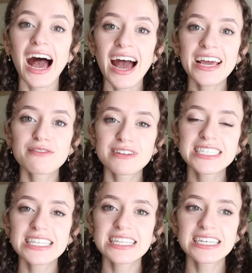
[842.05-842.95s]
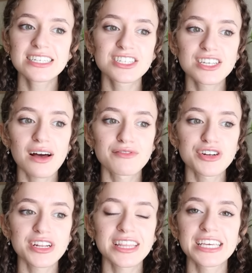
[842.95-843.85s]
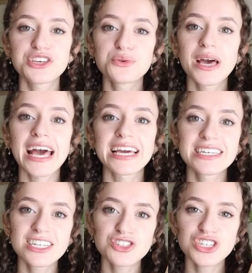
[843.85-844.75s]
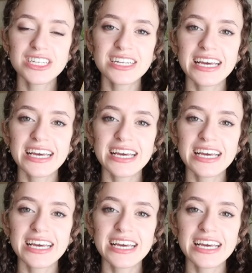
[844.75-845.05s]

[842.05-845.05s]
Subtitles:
I recently discovered the UK edition.